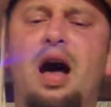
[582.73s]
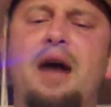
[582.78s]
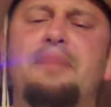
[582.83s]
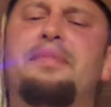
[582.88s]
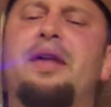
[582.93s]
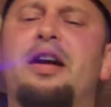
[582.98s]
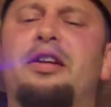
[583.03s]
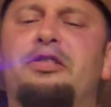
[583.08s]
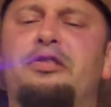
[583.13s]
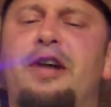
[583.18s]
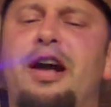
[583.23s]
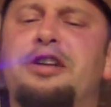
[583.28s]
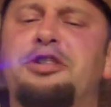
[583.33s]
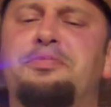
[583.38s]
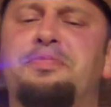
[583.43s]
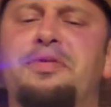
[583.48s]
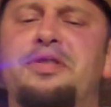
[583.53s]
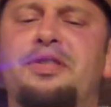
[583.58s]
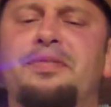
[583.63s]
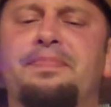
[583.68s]
I'm not
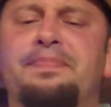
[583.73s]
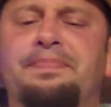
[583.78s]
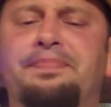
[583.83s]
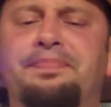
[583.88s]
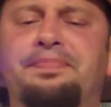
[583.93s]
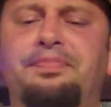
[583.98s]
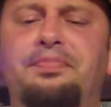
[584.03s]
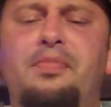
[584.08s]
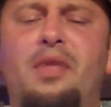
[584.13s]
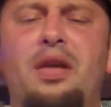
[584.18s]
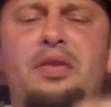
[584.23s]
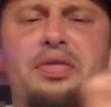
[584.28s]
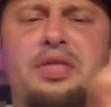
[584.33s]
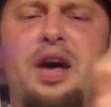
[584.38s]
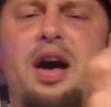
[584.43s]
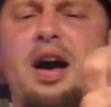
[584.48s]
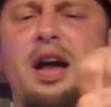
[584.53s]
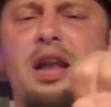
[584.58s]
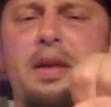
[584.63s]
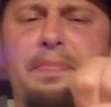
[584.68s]
grasping
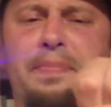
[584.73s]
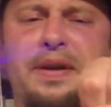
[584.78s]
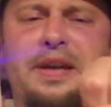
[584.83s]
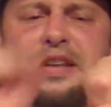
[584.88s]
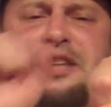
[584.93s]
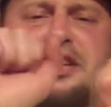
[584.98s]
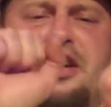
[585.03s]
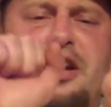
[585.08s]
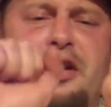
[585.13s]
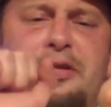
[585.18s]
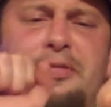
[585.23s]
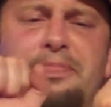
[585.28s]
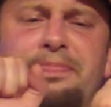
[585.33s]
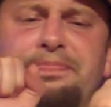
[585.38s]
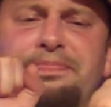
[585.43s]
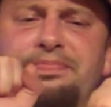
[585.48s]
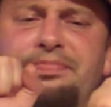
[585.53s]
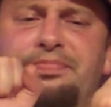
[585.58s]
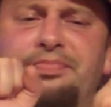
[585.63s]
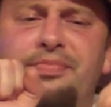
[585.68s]
the jalapeno
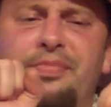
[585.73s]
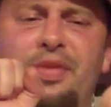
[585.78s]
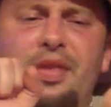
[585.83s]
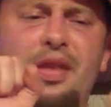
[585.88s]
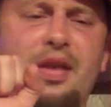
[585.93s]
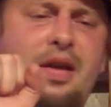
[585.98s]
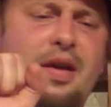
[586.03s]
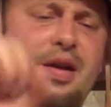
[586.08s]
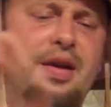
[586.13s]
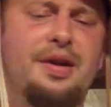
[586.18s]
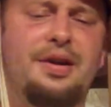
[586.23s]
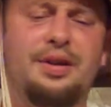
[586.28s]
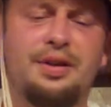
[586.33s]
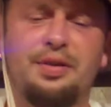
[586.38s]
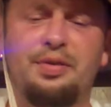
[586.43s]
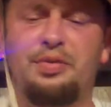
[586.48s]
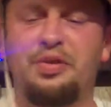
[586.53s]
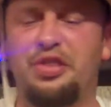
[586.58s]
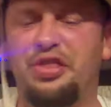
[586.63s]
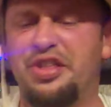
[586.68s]

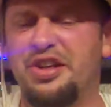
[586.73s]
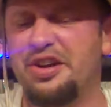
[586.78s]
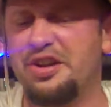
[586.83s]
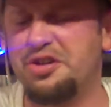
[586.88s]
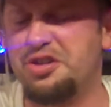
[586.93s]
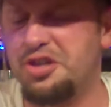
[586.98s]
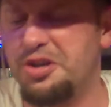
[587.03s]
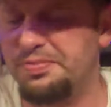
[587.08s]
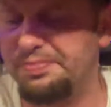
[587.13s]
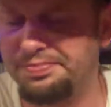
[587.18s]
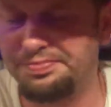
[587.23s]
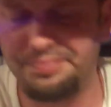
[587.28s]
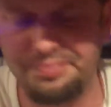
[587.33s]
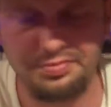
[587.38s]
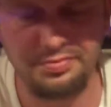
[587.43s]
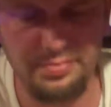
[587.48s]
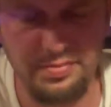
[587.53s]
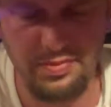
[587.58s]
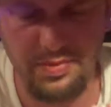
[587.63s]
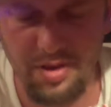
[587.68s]
with this.
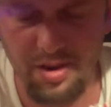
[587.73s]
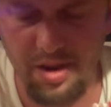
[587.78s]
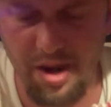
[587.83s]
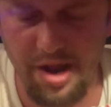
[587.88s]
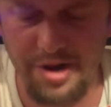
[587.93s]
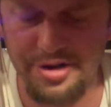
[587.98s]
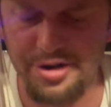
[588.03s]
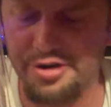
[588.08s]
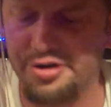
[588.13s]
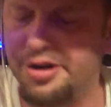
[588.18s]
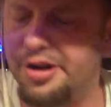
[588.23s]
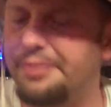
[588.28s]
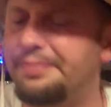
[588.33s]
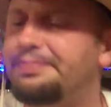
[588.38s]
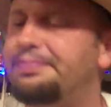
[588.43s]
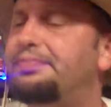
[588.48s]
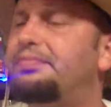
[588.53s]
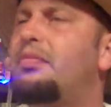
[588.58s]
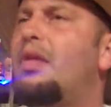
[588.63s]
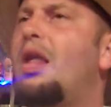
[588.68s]
I'm not doing it.